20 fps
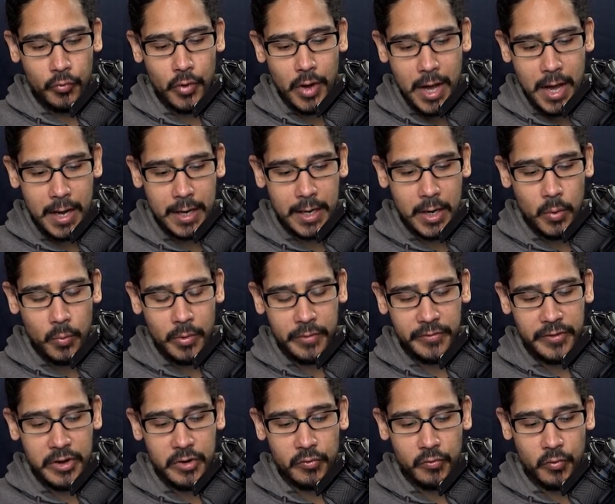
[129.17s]
run.
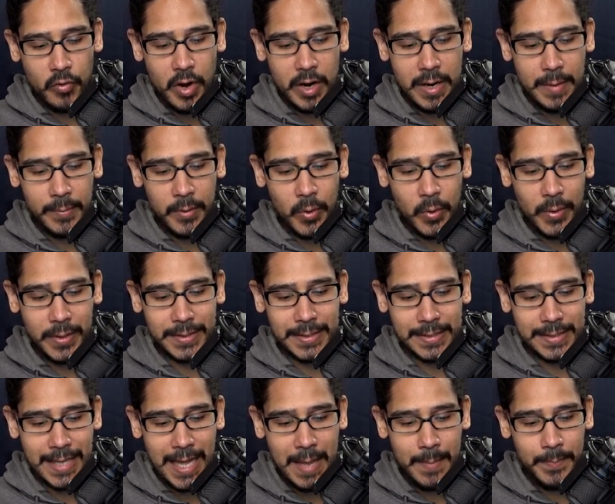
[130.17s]
Within run, I'm going to
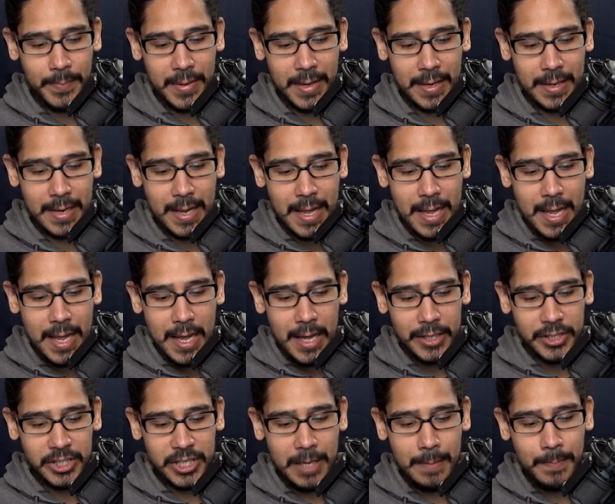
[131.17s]
type in
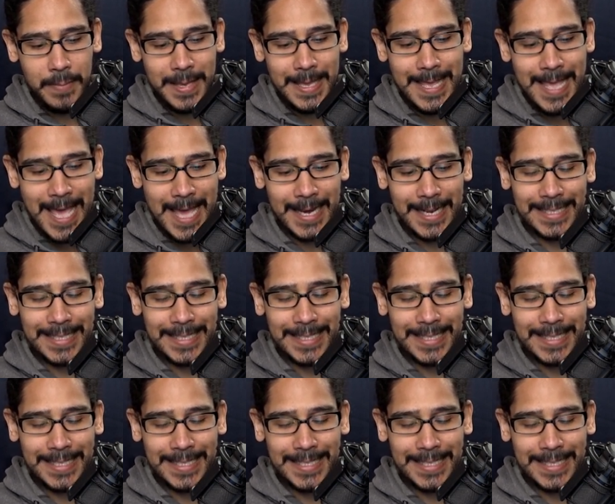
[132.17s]
gpedit.msc,